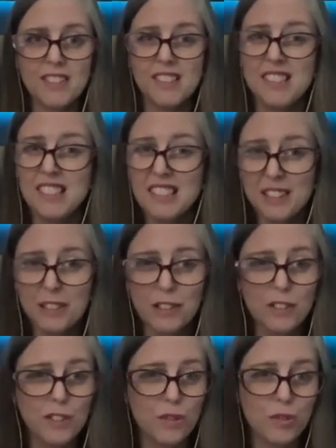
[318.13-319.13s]
It didn't
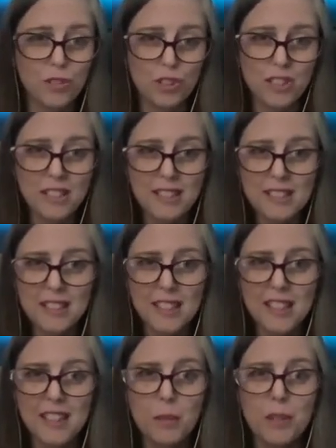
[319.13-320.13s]
look too cheesy,